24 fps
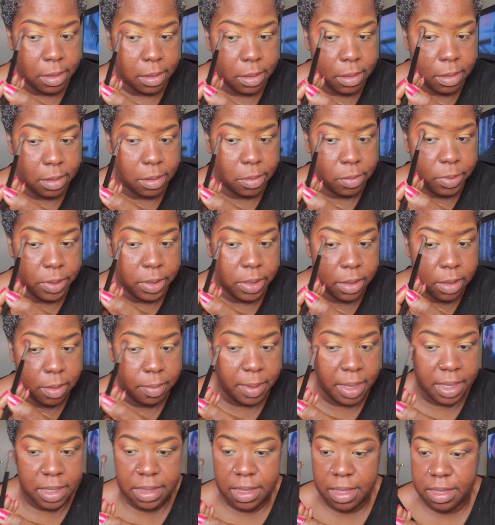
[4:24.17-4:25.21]
Well, we're going to
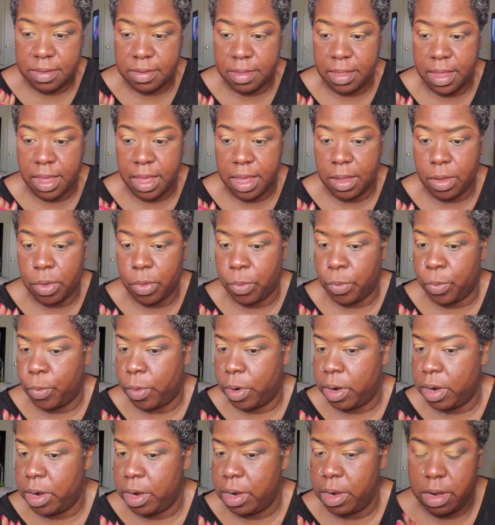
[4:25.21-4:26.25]
make this thing
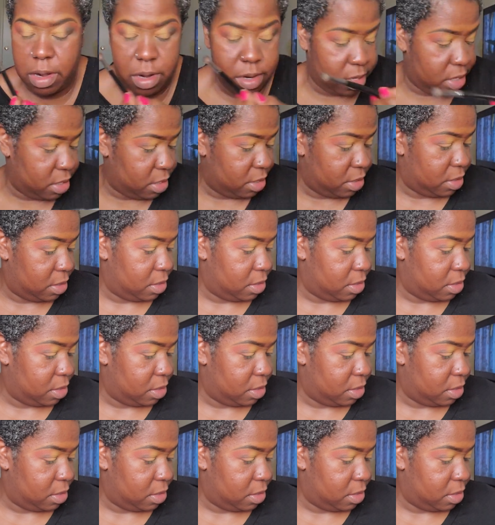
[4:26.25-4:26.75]
work.